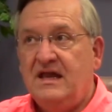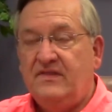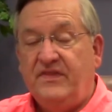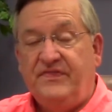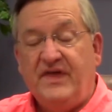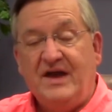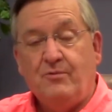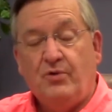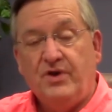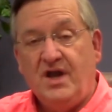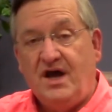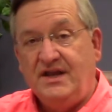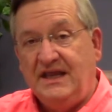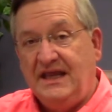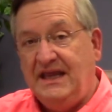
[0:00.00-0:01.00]
that they will
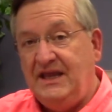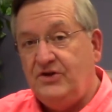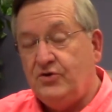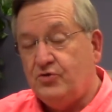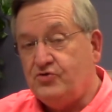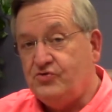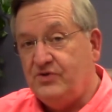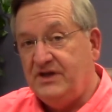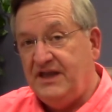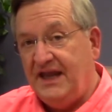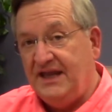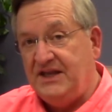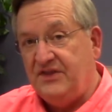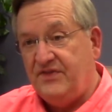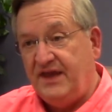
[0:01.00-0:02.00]
not eat or drink
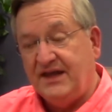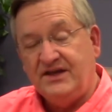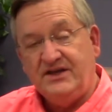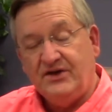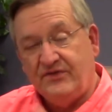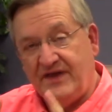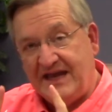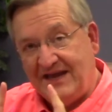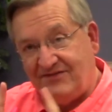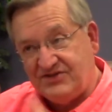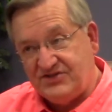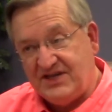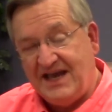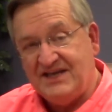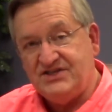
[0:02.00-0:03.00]
anything until they have
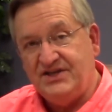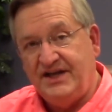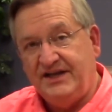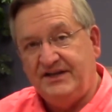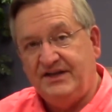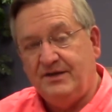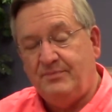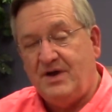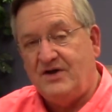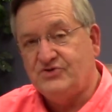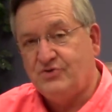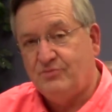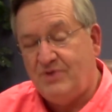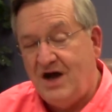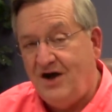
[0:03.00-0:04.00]
assassinated the
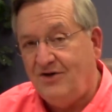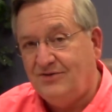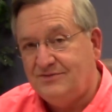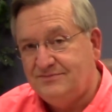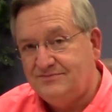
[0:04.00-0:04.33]
Apostle Paul.